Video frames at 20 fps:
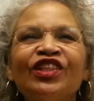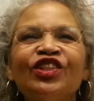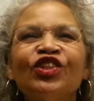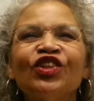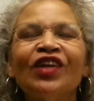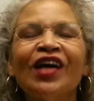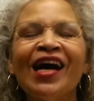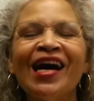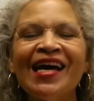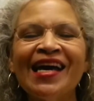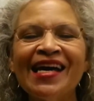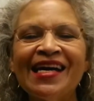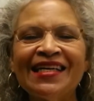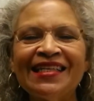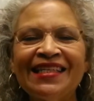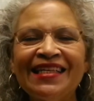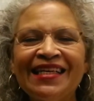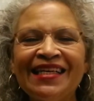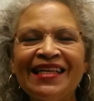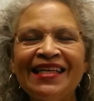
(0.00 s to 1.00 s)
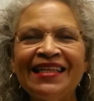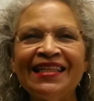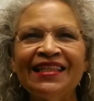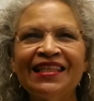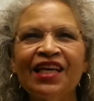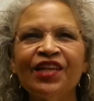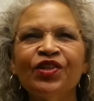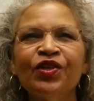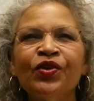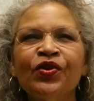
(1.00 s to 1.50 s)
July eighteenth,
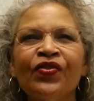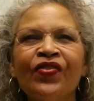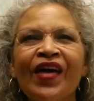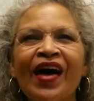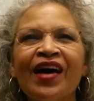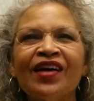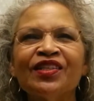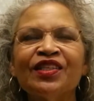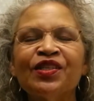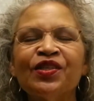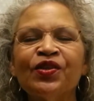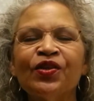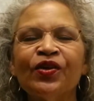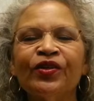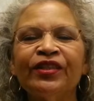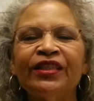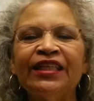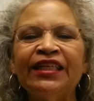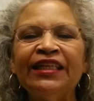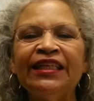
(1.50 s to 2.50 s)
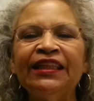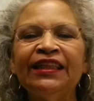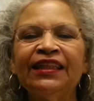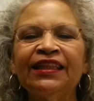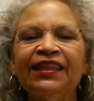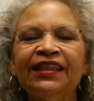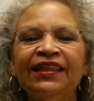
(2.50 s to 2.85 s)
two thousand thirteen.